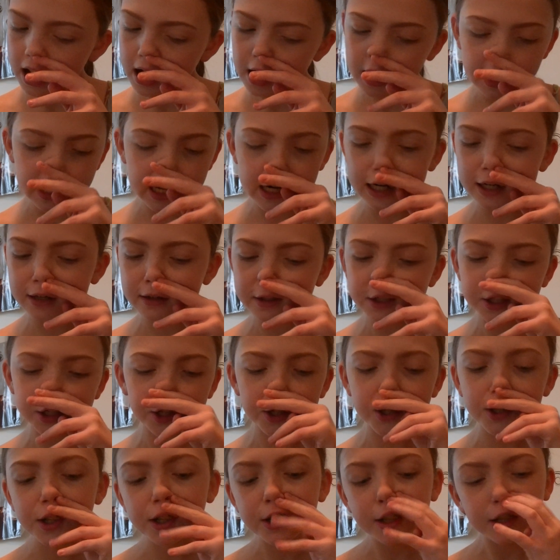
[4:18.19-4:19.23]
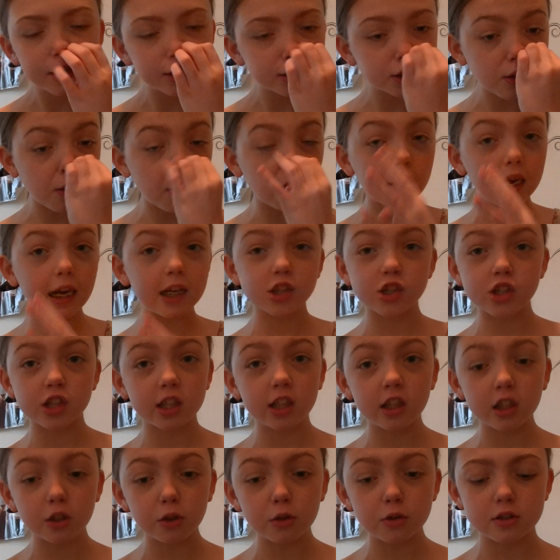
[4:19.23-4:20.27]
And so occasionally
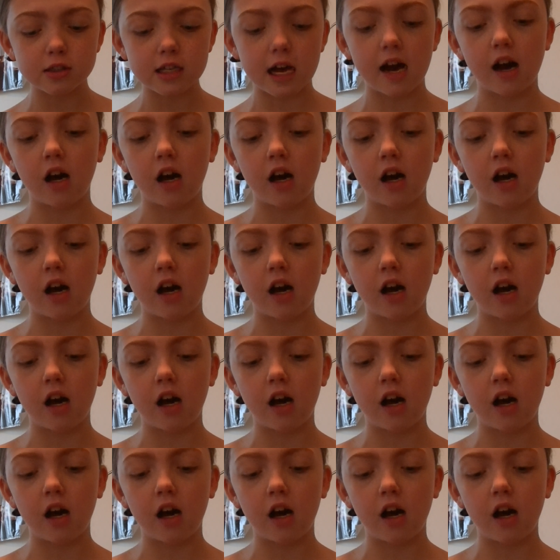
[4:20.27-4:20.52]
I'll use that.